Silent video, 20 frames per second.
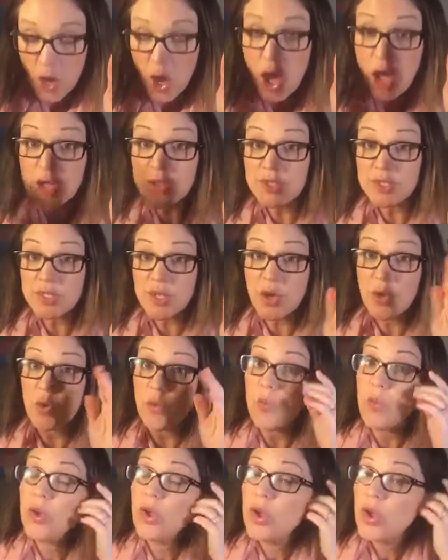
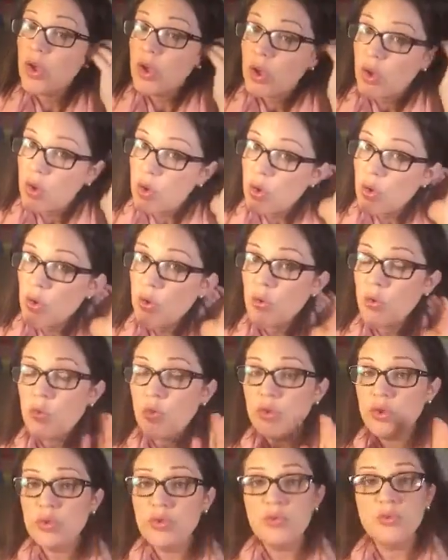Also,
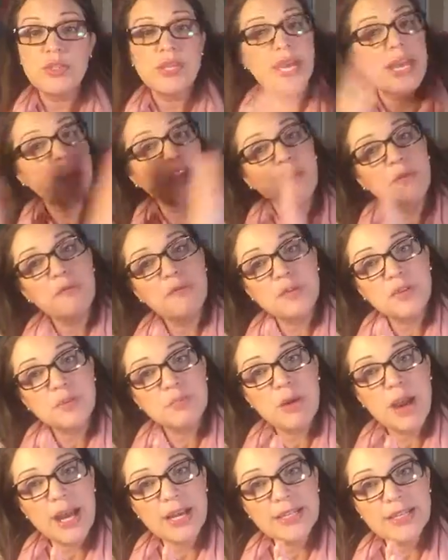you take your
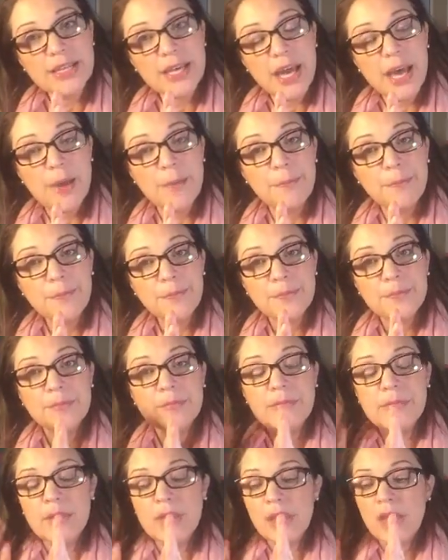first practicum,
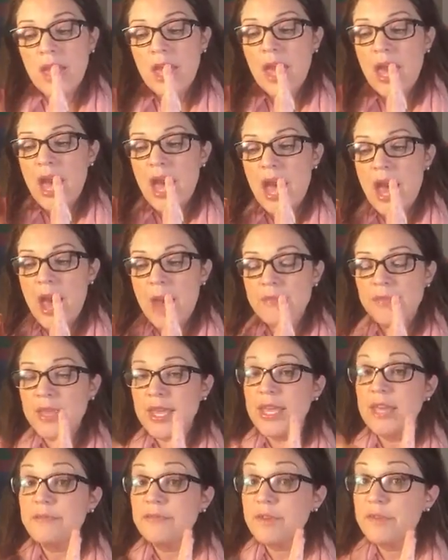
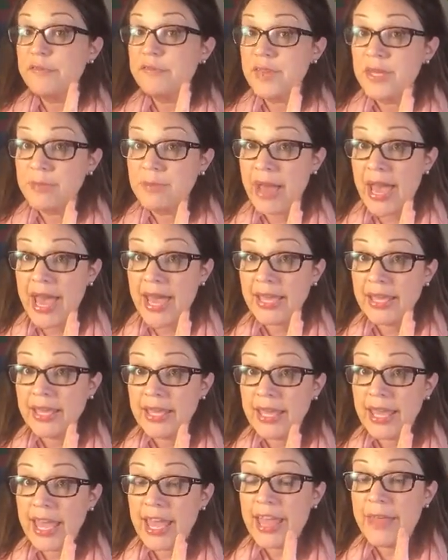they give you feedback,
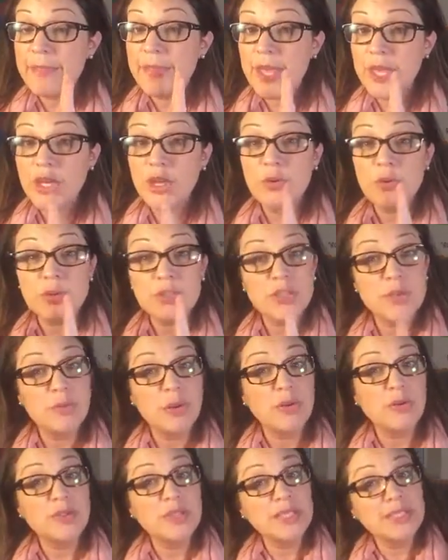and then you are
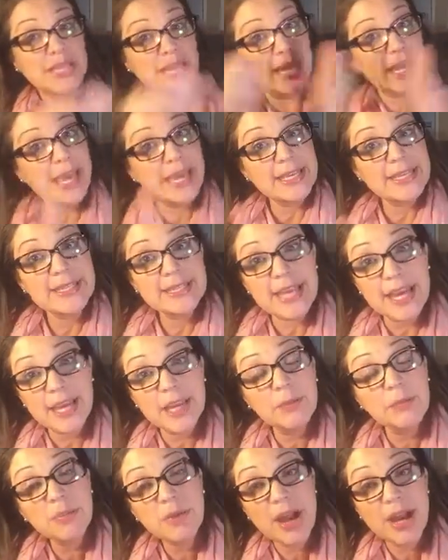supposed to take a
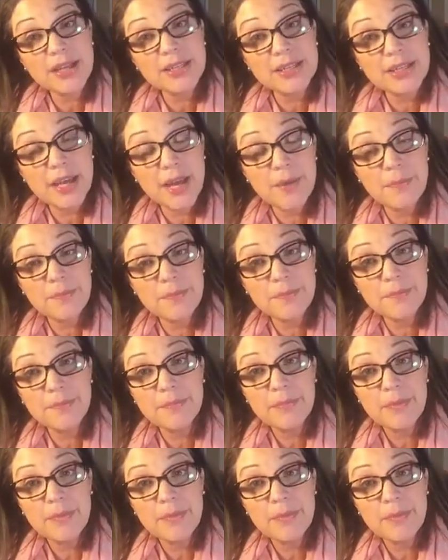second practicum